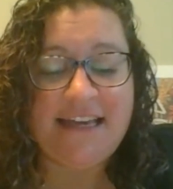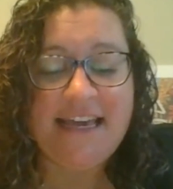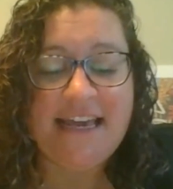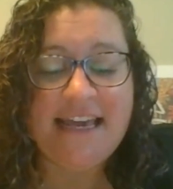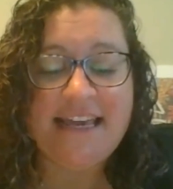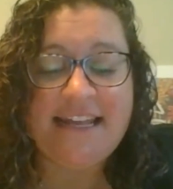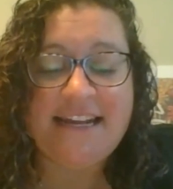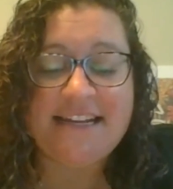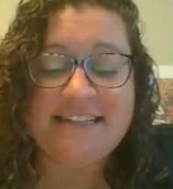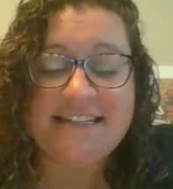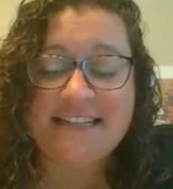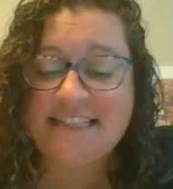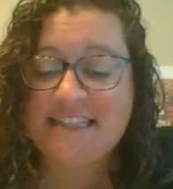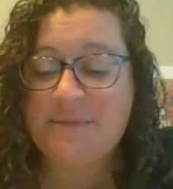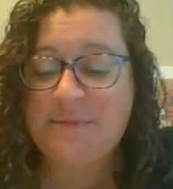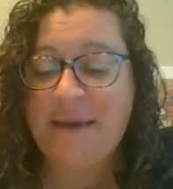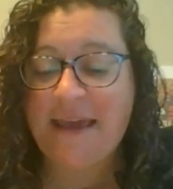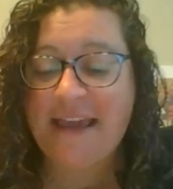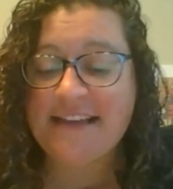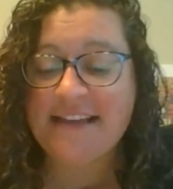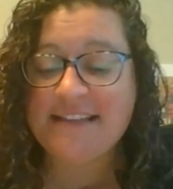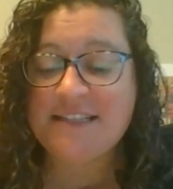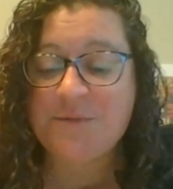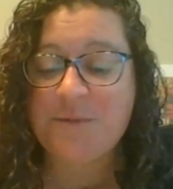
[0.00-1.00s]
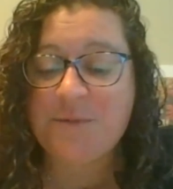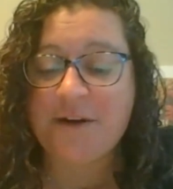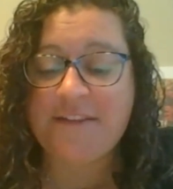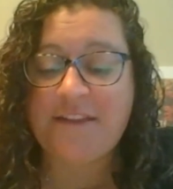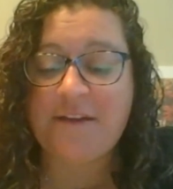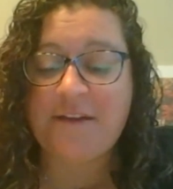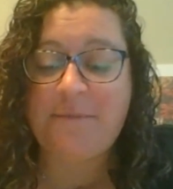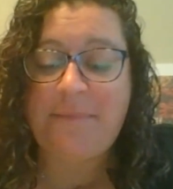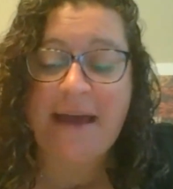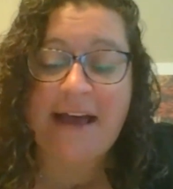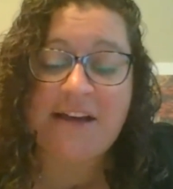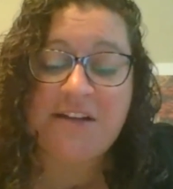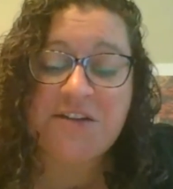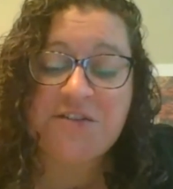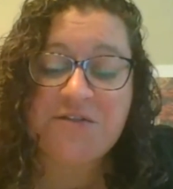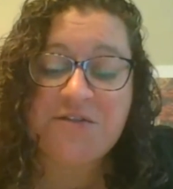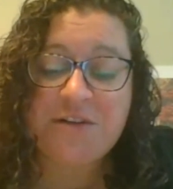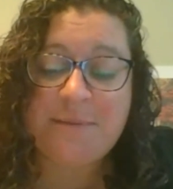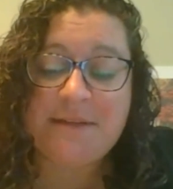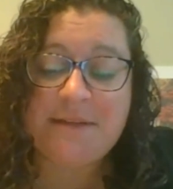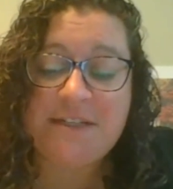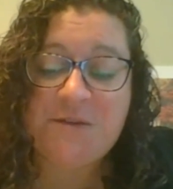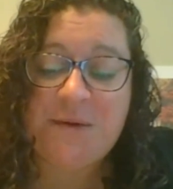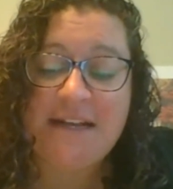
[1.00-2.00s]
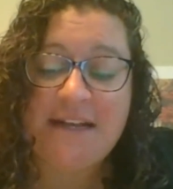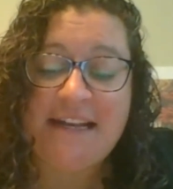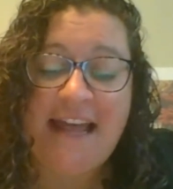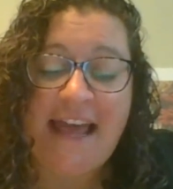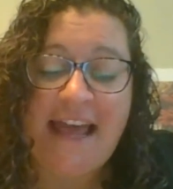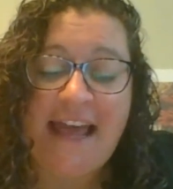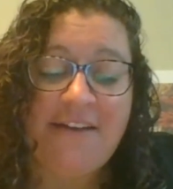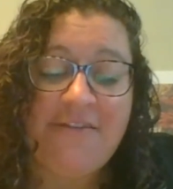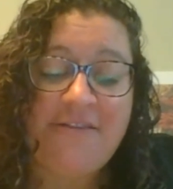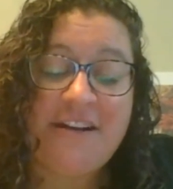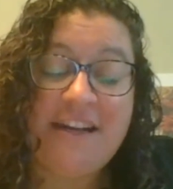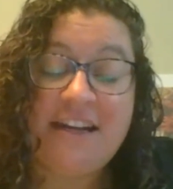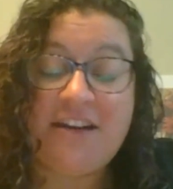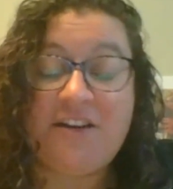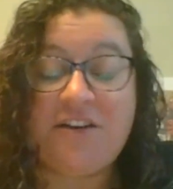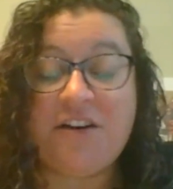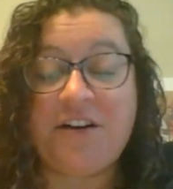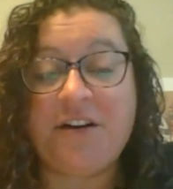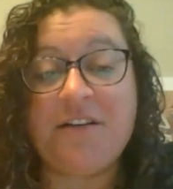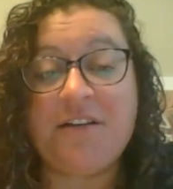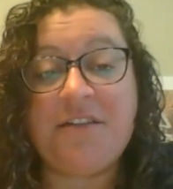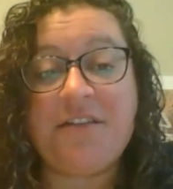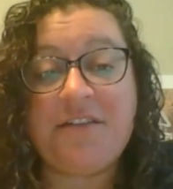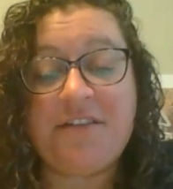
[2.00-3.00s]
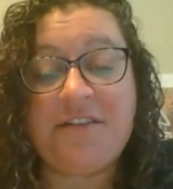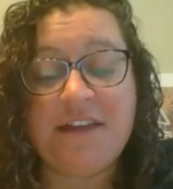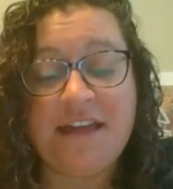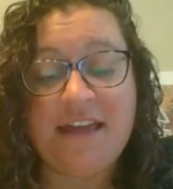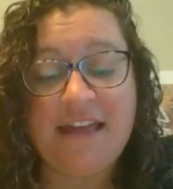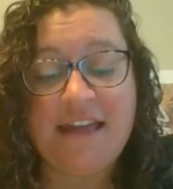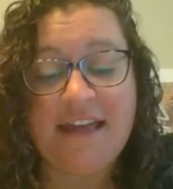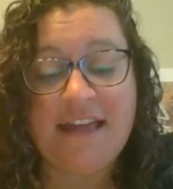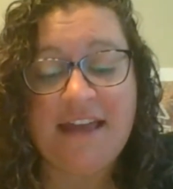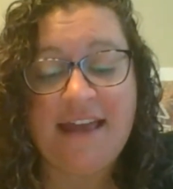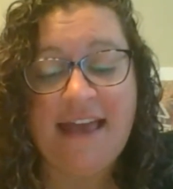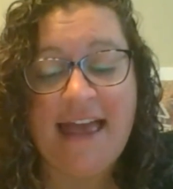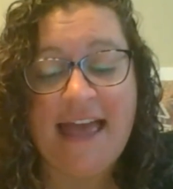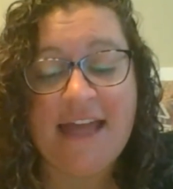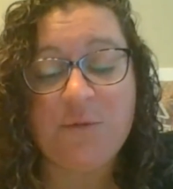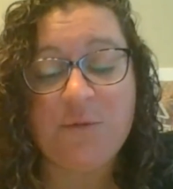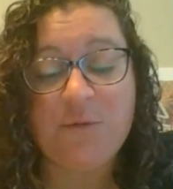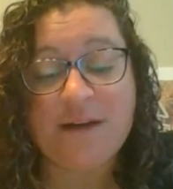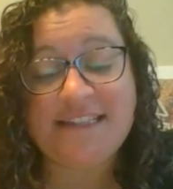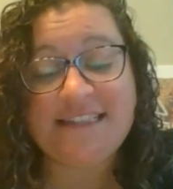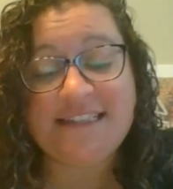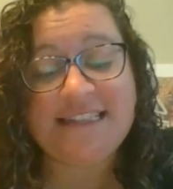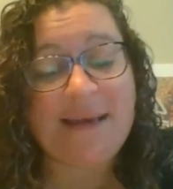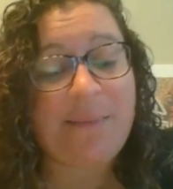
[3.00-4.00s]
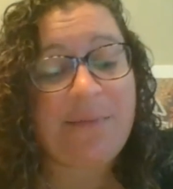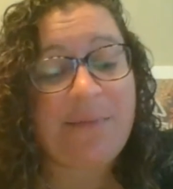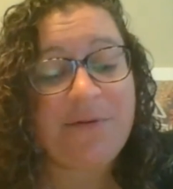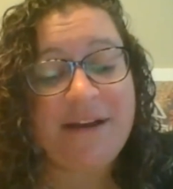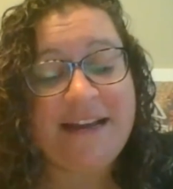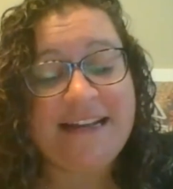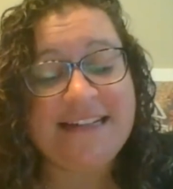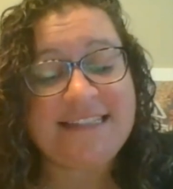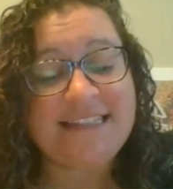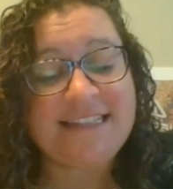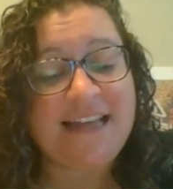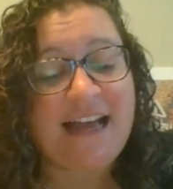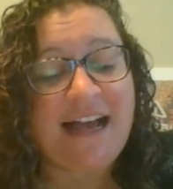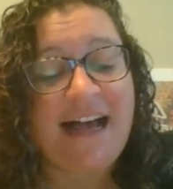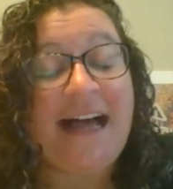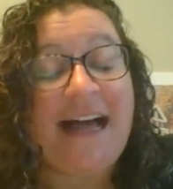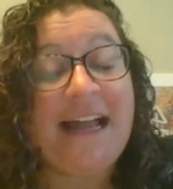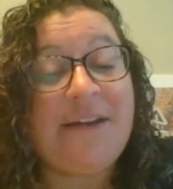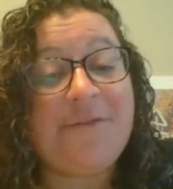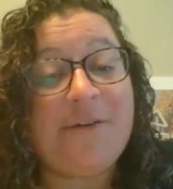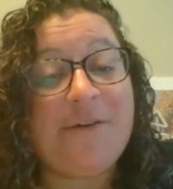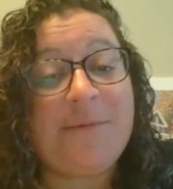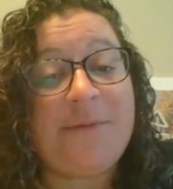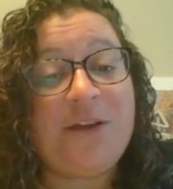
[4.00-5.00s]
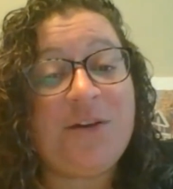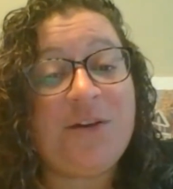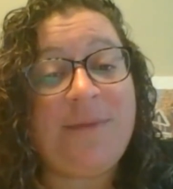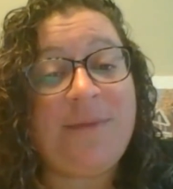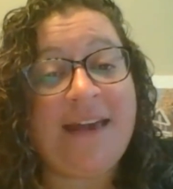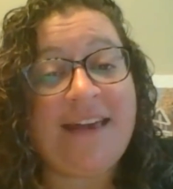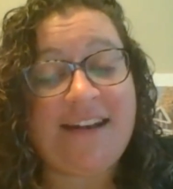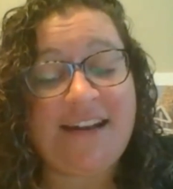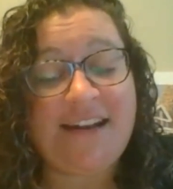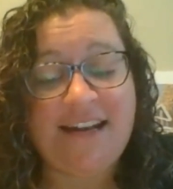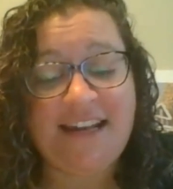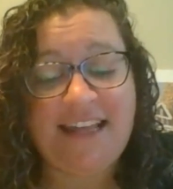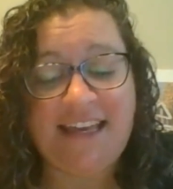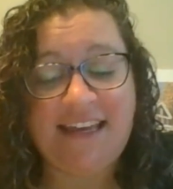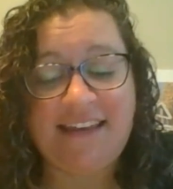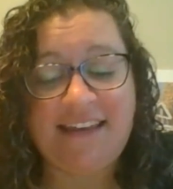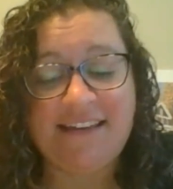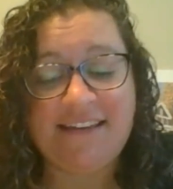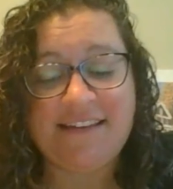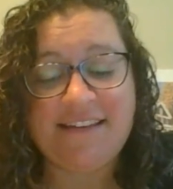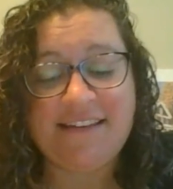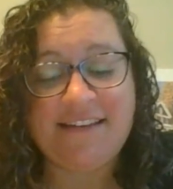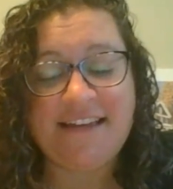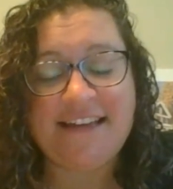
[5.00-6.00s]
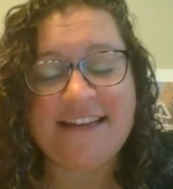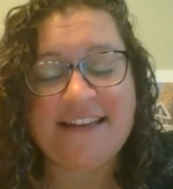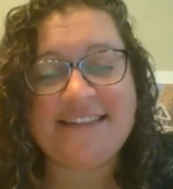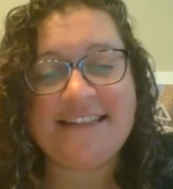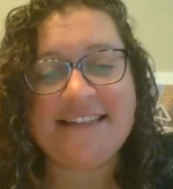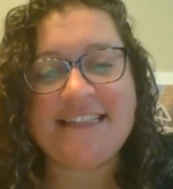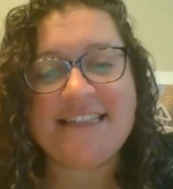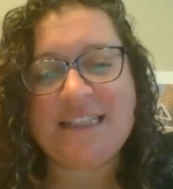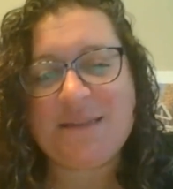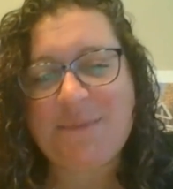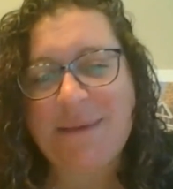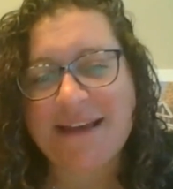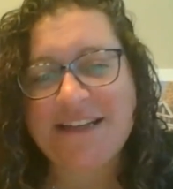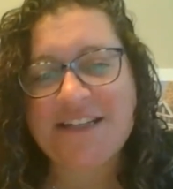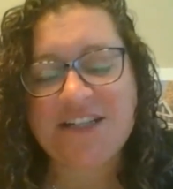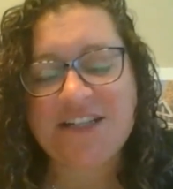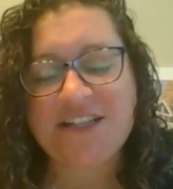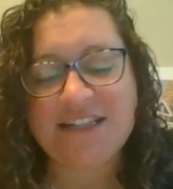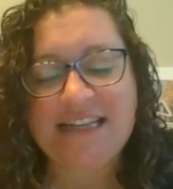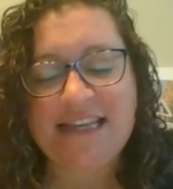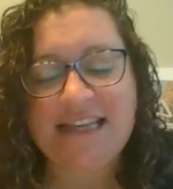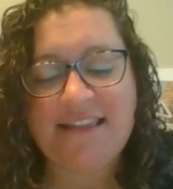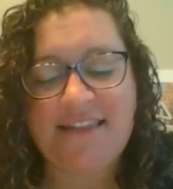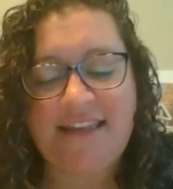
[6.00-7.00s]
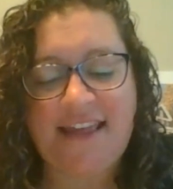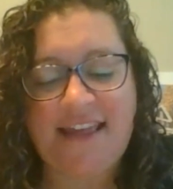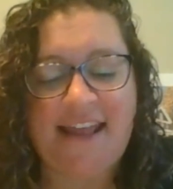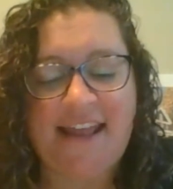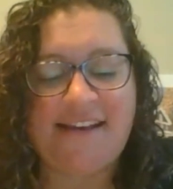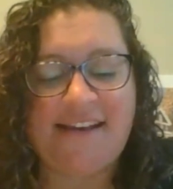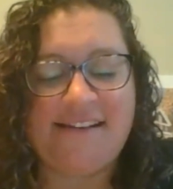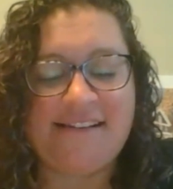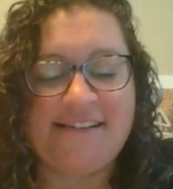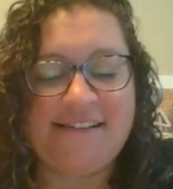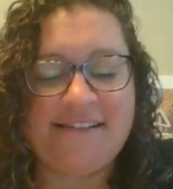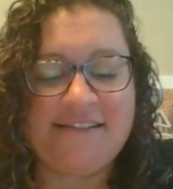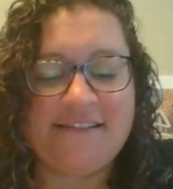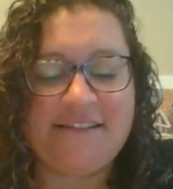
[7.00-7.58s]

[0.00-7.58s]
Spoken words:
It is a space where the boundary between heaven and earth and what separates God from humanity is especially thin.